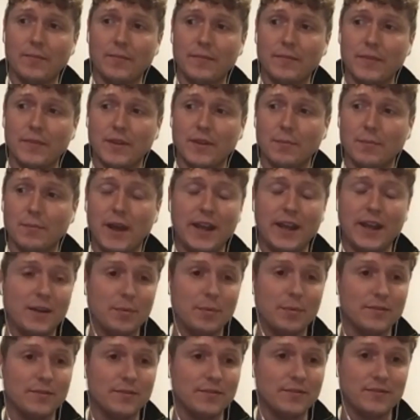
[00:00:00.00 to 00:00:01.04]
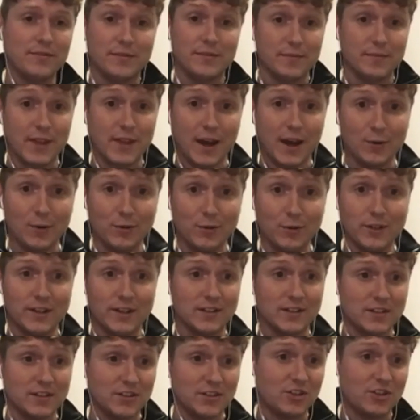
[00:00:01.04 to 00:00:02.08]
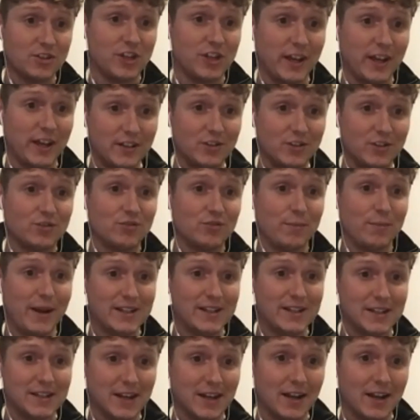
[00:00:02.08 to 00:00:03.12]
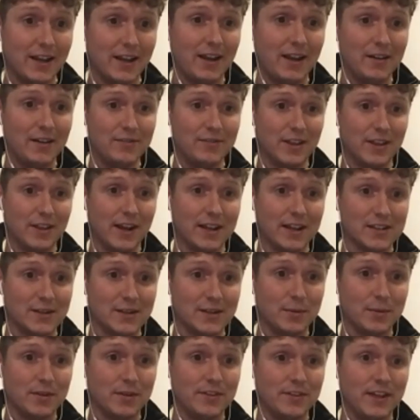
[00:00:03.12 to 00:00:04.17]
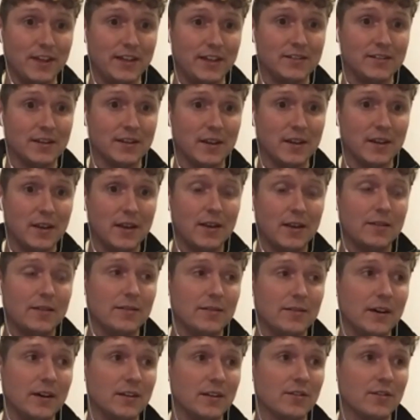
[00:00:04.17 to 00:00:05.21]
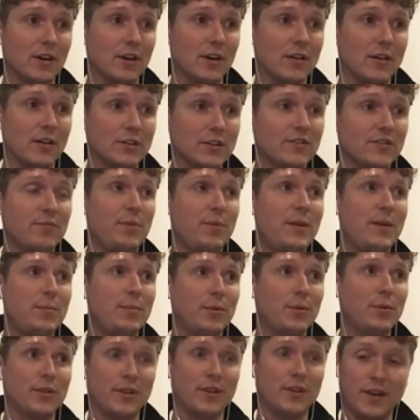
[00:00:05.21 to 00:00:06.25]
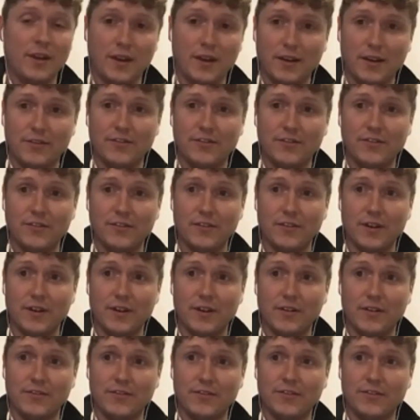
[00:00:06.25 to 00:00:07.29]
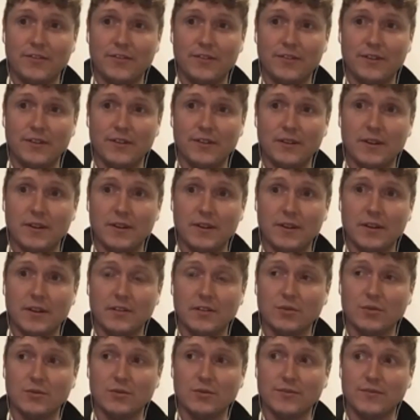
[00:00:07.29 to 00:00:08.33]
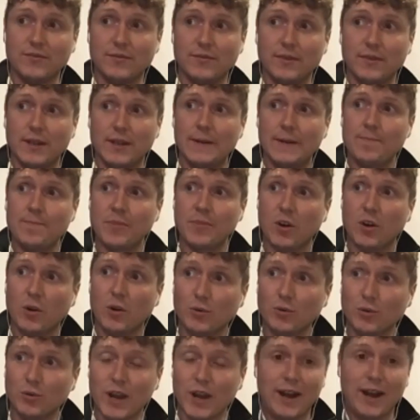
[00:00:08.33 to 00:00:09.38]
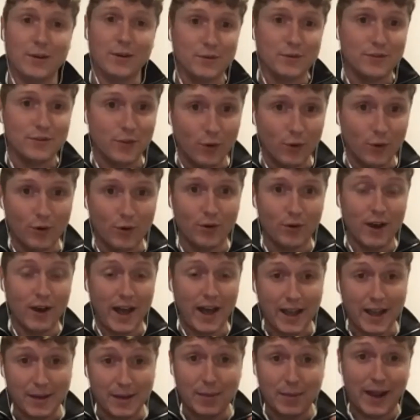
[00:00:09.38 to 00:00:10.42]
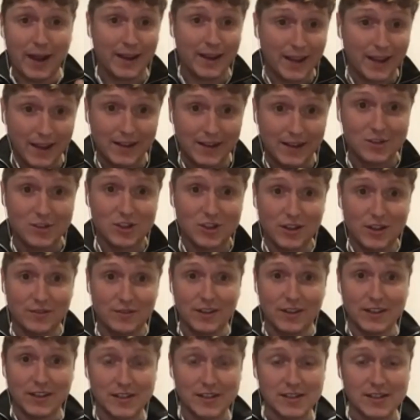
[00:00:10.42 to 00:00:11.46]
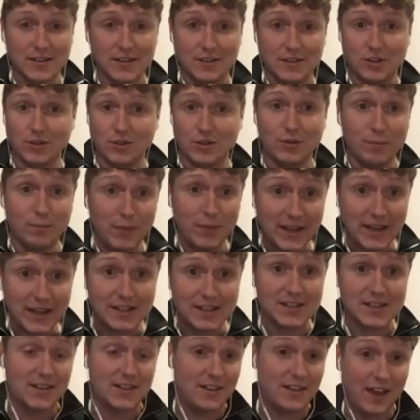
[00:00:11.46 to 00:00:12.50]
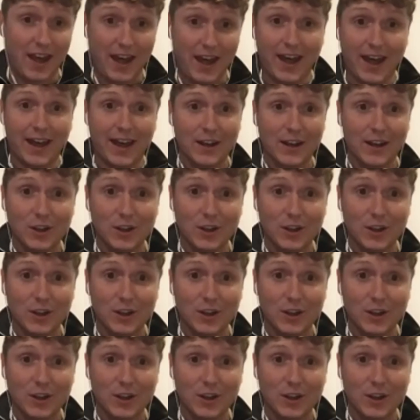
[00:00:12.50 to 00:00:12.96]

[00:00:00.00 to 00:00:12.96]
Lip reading: the makeup of that audience has changed dramatically over the last couple of years. Yeah. Right, there are lots of people that have sort of called out for a banking service to meet their